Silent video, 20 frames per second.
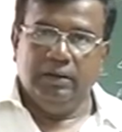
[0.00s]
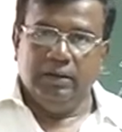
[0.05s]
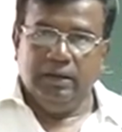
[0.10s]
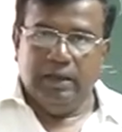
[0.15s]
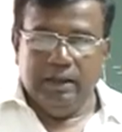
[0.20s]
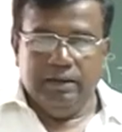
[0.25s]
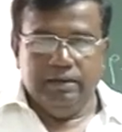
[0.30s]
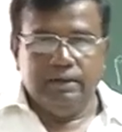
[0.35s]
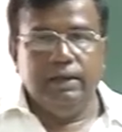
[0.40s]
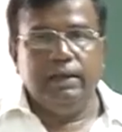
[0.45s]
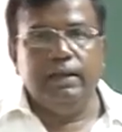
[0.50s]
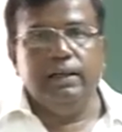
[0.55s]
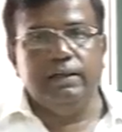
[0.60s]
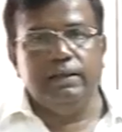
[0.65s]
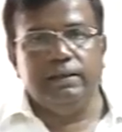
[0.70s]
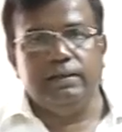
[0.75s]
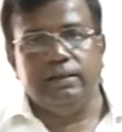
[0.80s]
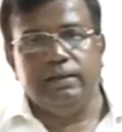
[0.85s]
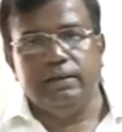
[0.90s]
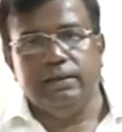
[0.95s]
The answer
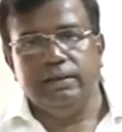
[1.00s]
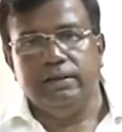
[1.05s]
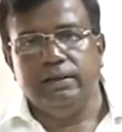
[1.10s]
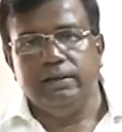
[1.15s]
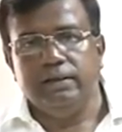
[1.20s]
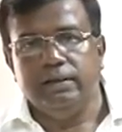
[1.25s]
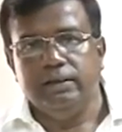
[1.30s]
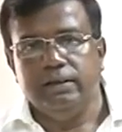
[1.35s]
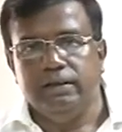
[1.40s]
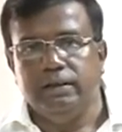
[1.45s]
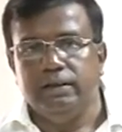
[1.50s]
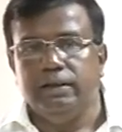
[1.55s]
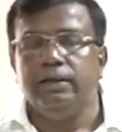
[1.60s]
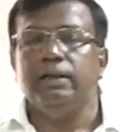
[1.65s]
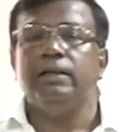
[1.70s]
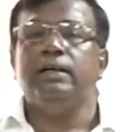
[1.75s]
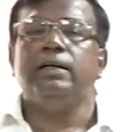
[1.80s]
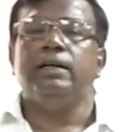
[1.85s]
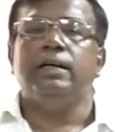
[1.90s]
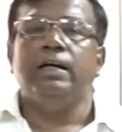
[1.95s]
is
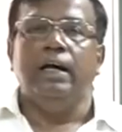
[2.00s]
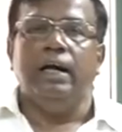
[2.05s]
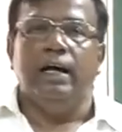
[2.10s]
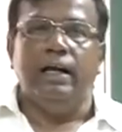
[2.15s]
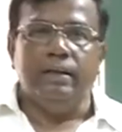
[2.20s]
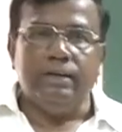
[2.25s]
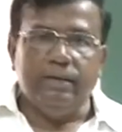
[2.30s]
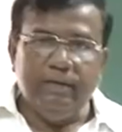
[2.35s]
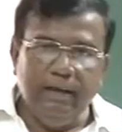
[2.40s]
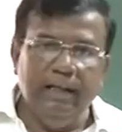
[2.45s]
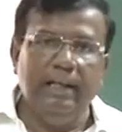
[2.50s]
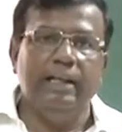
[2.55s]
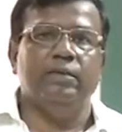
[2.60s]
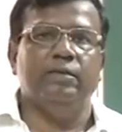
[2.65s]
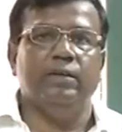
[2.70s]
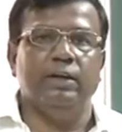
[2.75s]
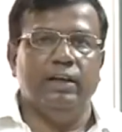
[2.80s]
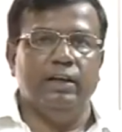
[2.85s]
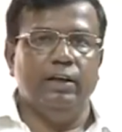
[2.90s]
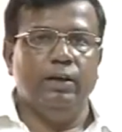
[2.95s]
at sea
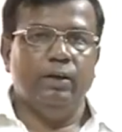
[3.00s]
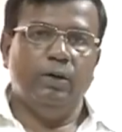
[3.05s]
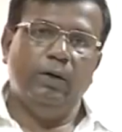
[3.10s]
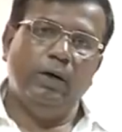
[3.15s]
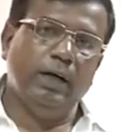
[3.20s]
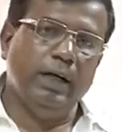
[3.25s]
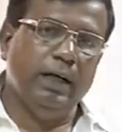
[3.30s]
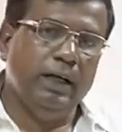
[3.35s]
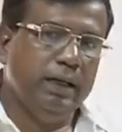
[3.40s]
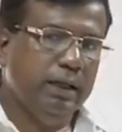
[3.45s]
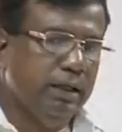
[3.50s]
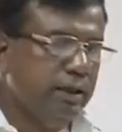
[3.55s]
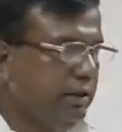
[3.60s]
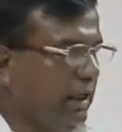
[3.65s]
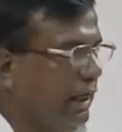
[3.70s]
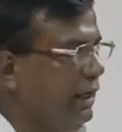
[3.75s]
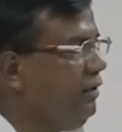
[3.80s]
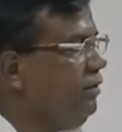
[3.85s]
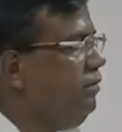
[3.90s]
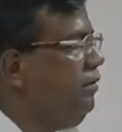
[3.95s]
level. Okay?
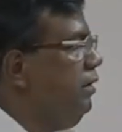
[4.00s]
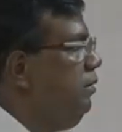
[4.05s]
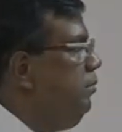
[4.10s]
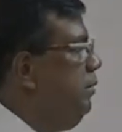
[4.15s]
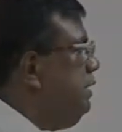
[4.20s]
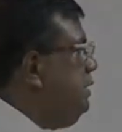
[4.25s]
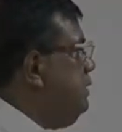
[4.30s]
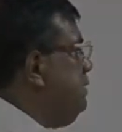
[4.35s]
Thank you very much.